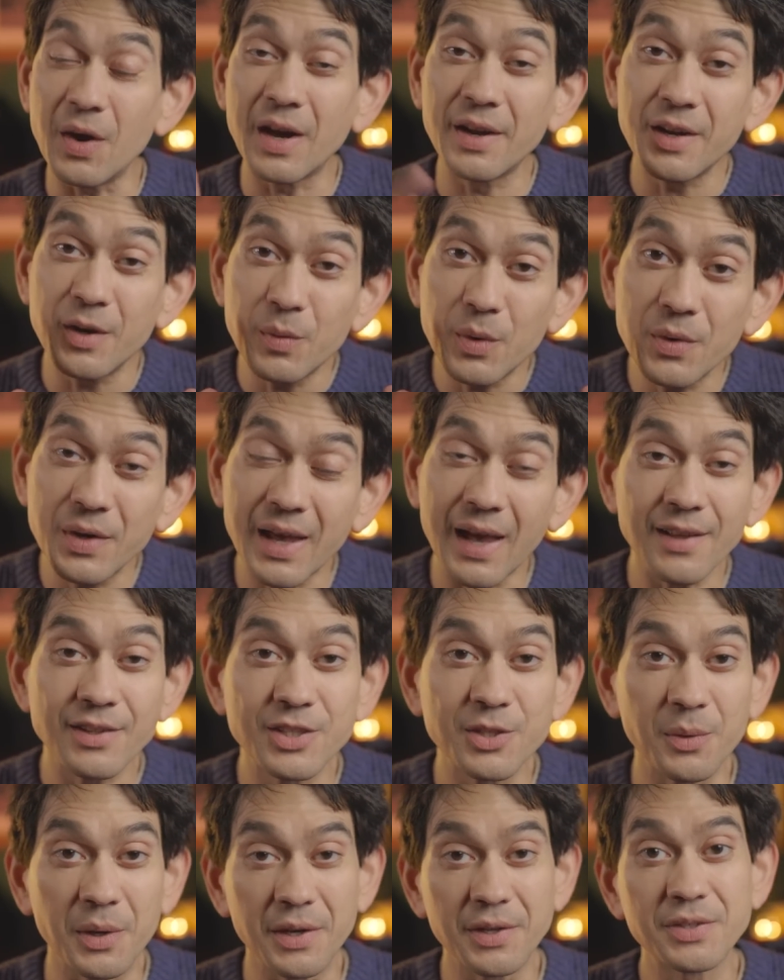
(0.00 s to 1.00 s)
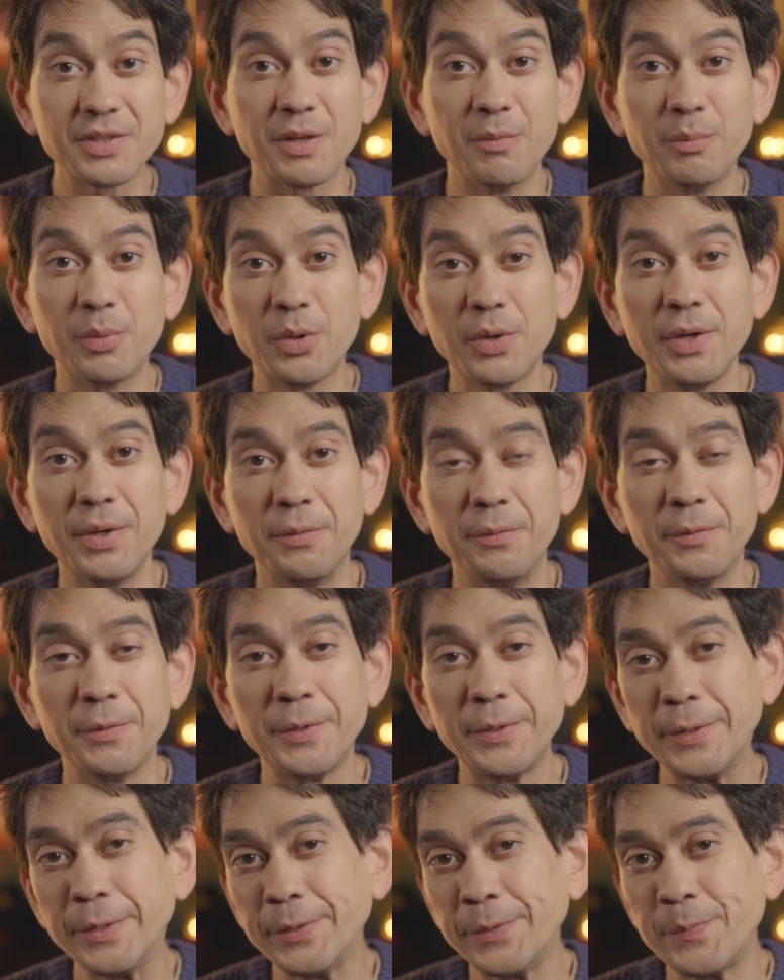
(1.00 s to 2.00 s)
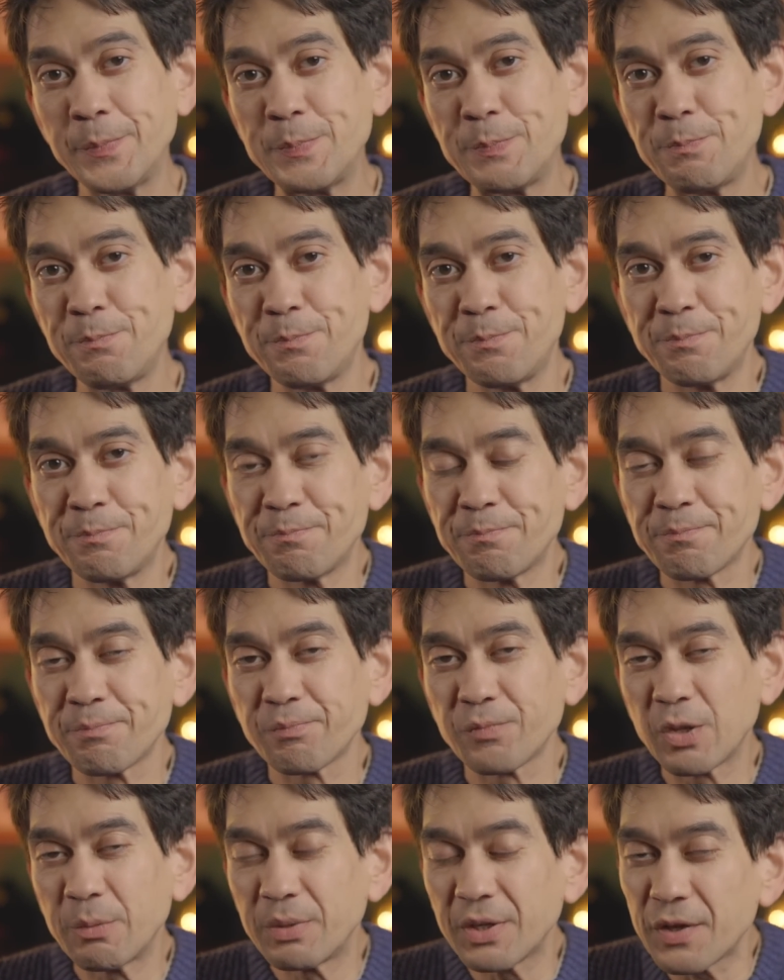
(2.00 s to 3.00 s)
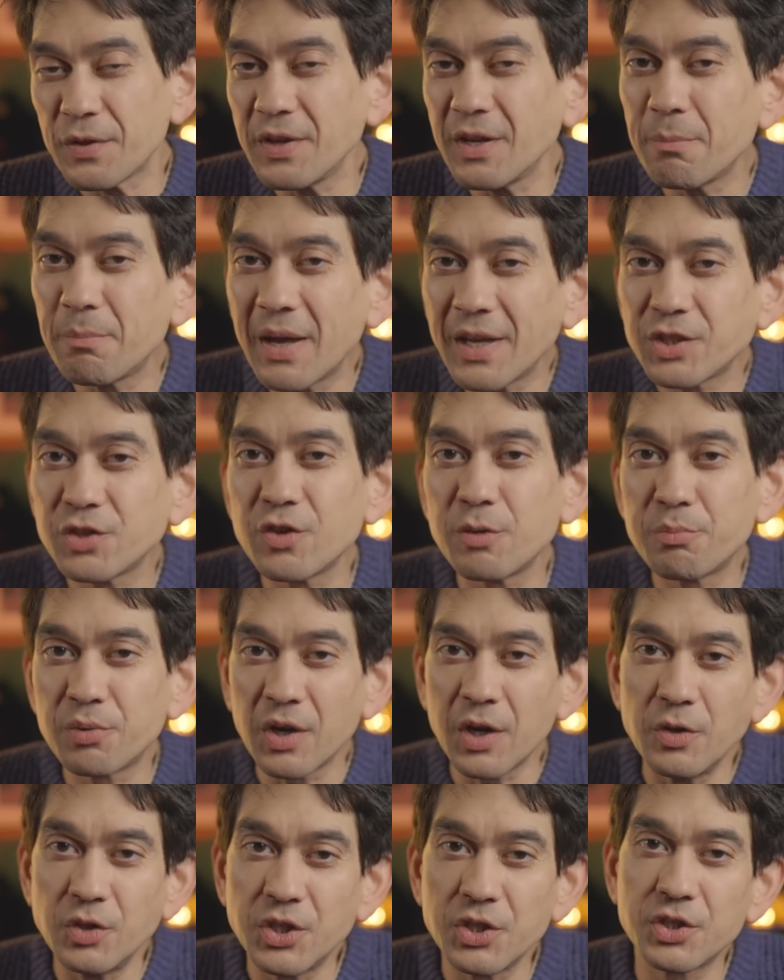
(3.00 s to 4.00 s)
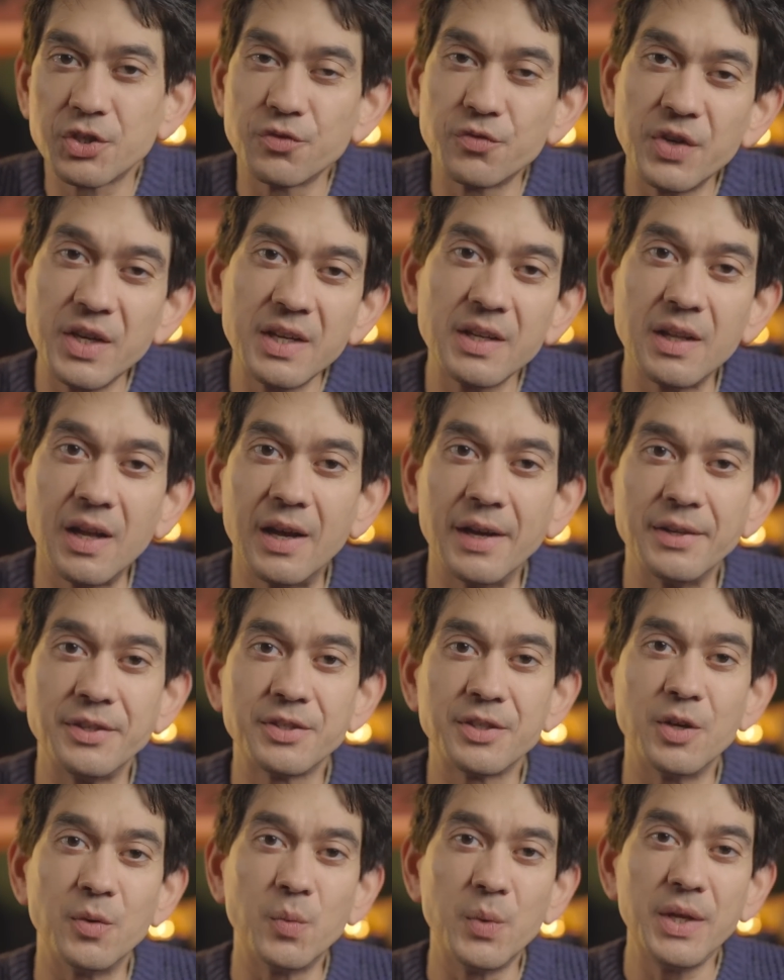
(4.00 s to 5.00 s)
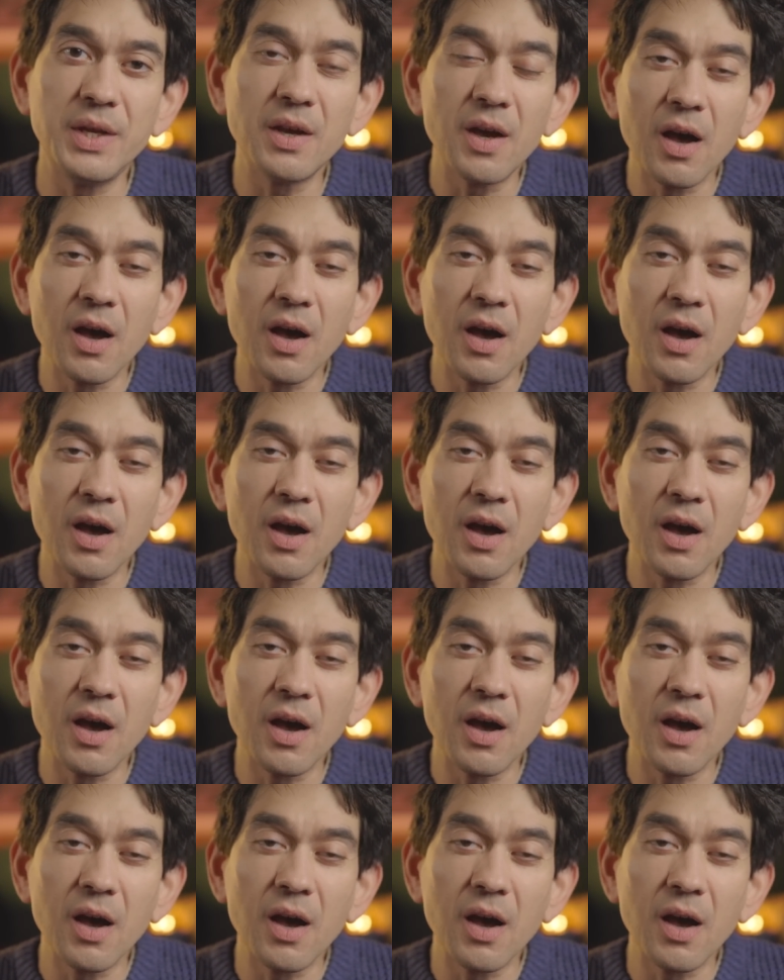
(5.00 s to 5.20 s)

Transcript: and I will get to it at some point. But I think a better approach is to realise that we